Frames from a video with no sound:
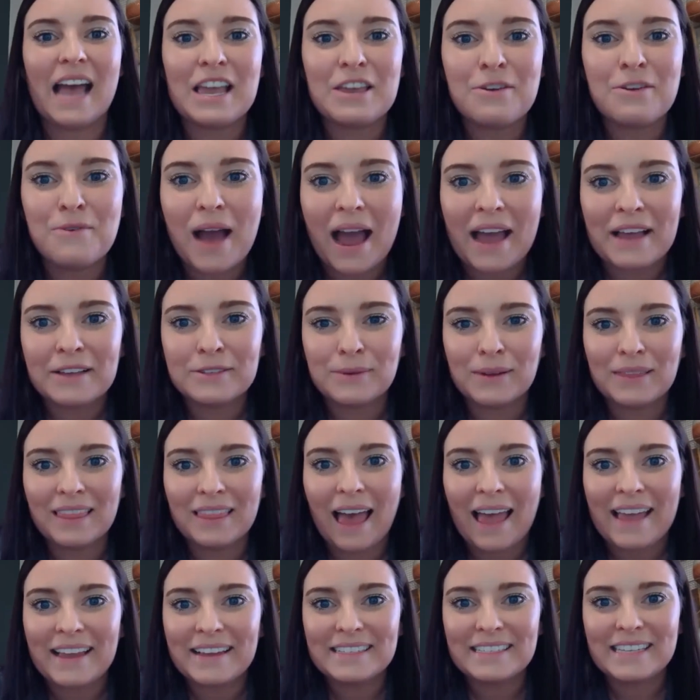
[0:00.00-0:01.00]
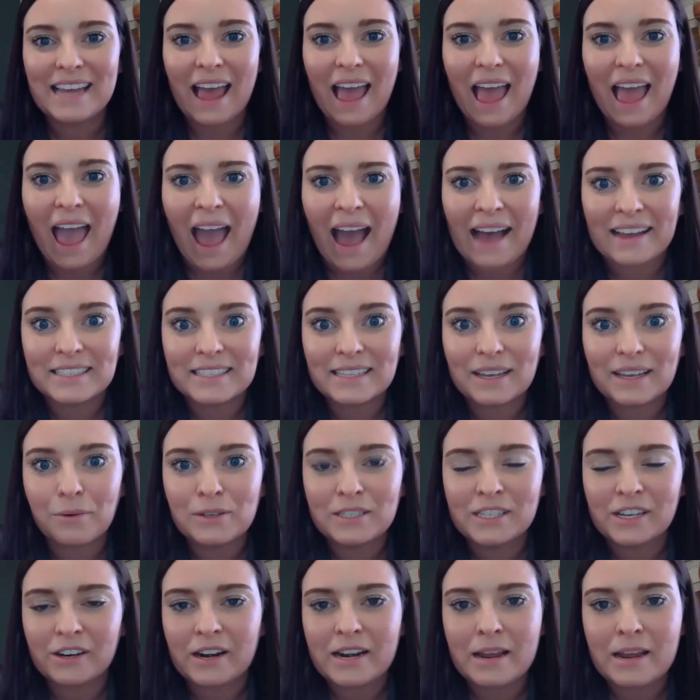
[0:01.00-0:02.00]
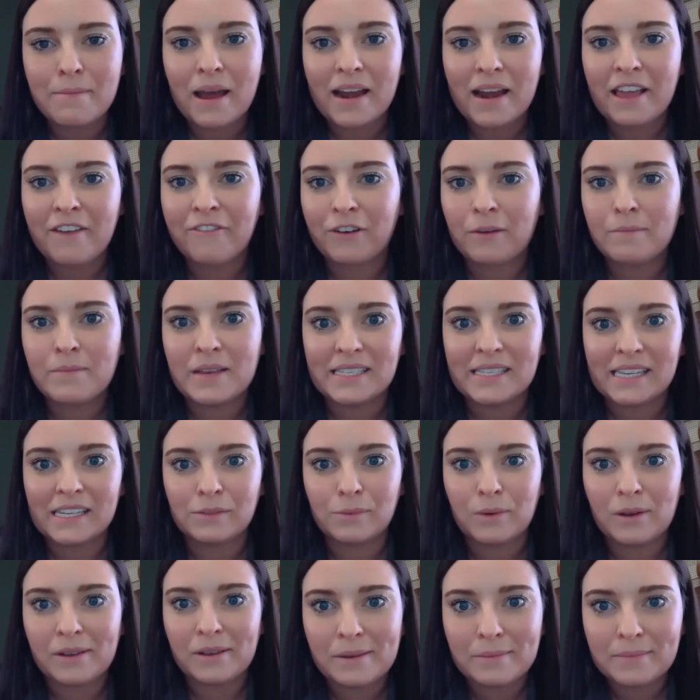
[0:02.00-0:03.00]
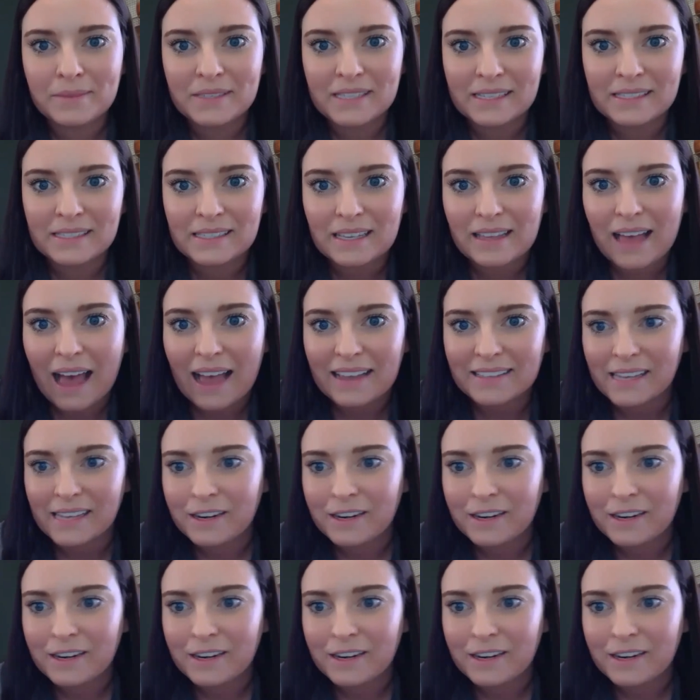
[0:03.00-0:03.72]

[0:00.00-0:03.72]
that you guys would like to ask? Was there anybody from Mrs. Williamson's class?